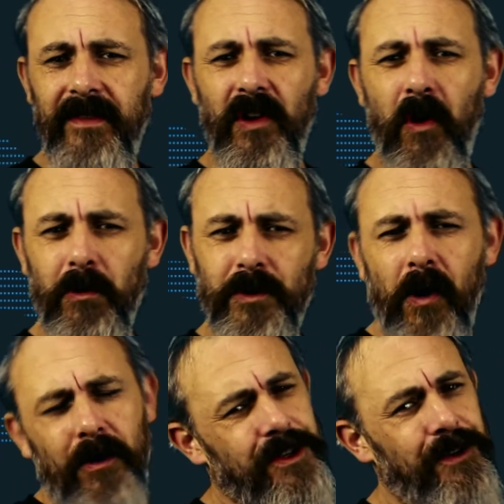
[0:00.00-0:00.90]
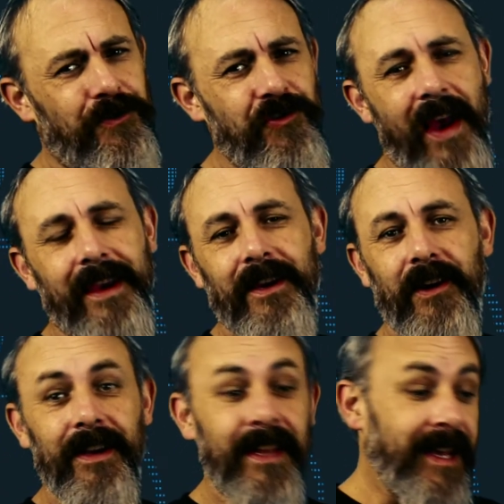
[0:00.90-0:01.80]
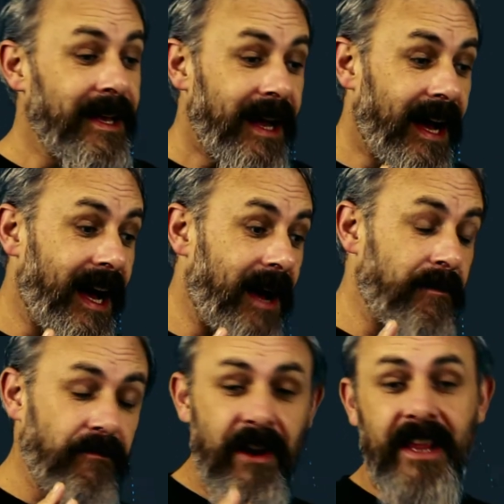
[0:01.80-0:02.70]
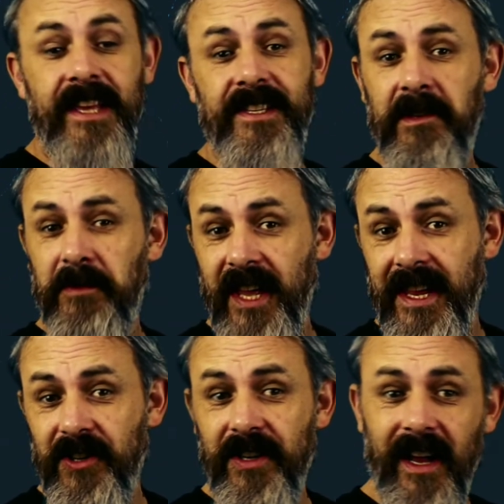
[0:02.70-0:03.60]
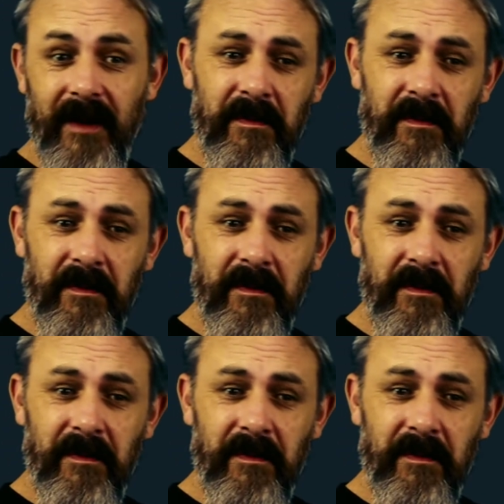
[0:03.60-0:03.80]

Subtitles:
old dog still tracking on. Really easy to teach.